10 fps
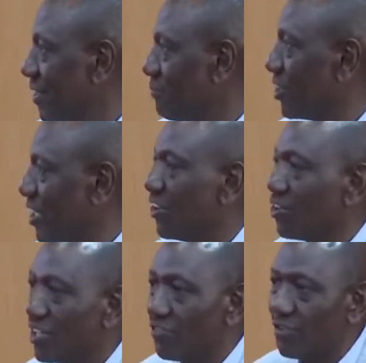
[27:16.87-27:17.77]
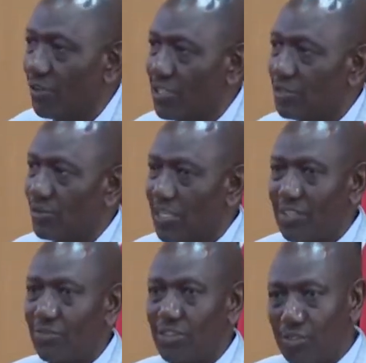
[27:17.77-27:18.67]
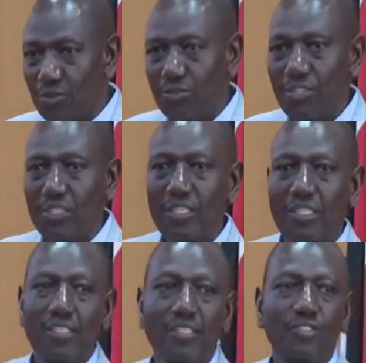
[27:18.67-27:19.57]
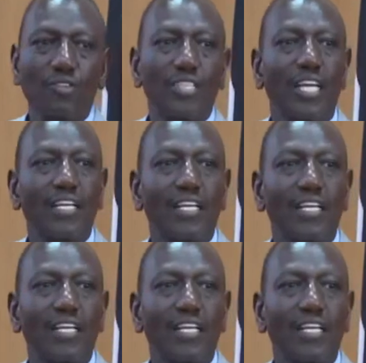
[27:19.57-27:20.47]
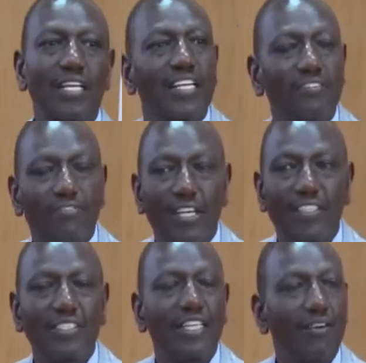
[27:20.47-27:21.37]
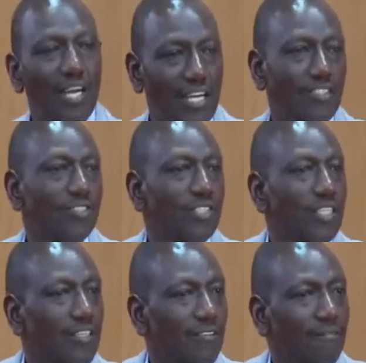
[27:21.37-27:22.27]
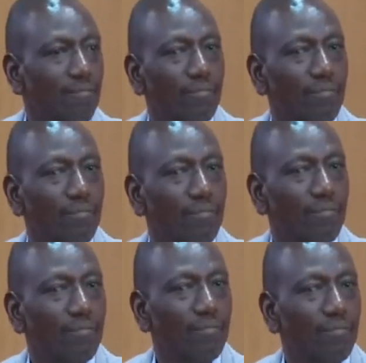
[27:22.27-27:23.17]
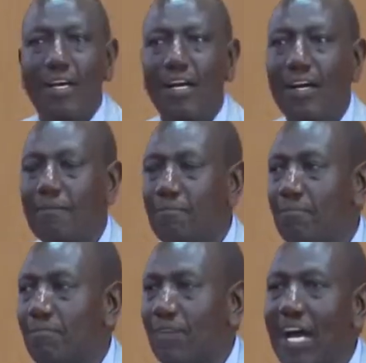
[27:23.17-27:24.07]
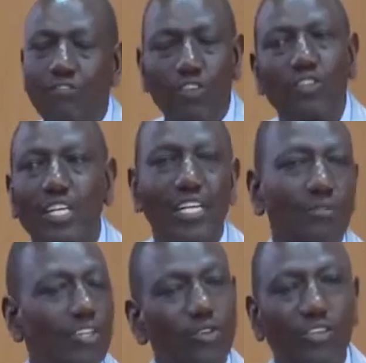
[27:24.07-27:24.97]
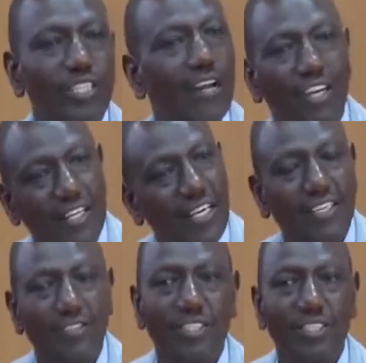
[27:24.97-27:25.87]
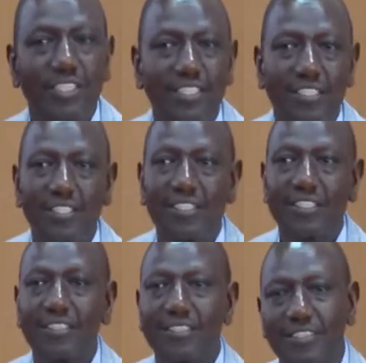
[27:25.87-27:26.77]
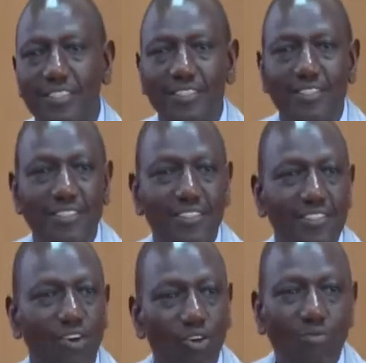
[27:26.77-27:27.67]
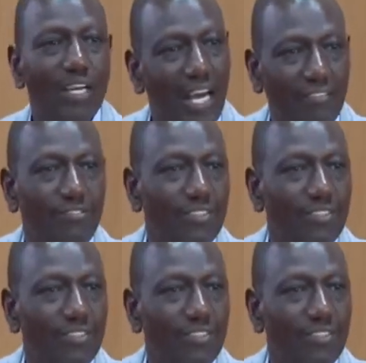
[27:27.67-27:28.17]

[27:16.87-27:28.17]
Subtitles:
I'm really looking forward to working with you so that we can make a difference in our country. Unfortunately, we do not have another country. This is all we have.